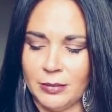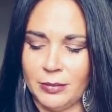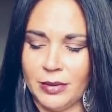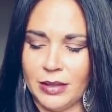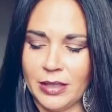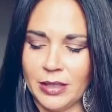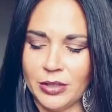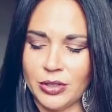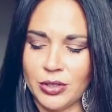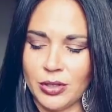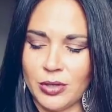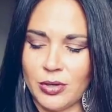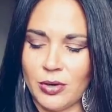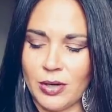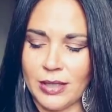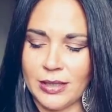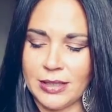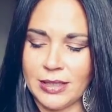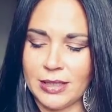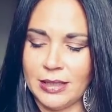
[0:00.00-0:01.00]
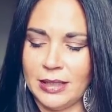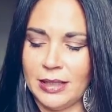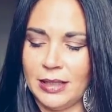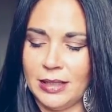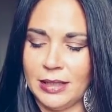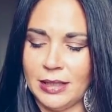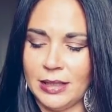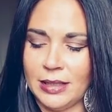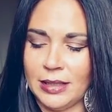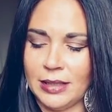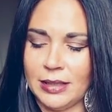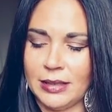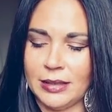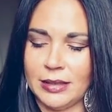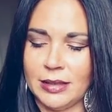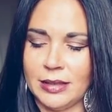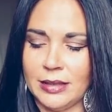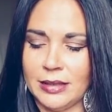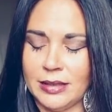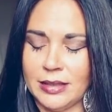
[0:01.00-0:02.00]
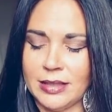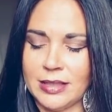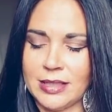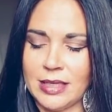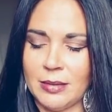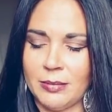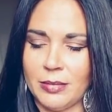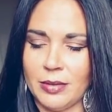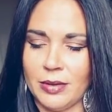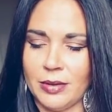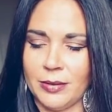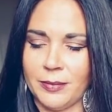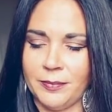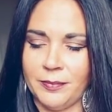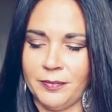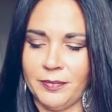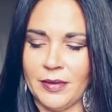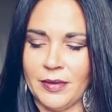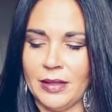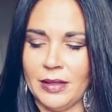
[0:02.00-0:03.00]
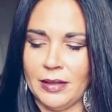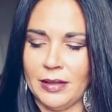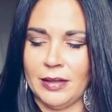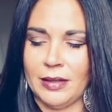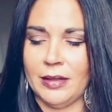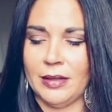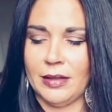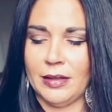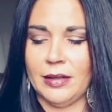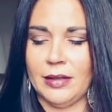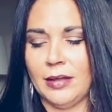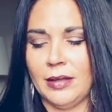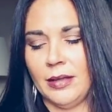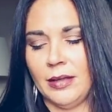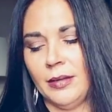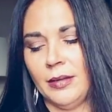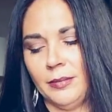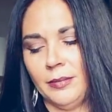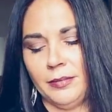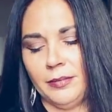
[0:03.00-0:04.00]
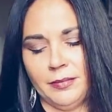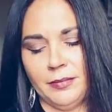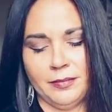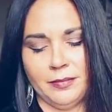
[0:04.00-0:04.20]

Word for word: because you're going to need it in, in December. Um,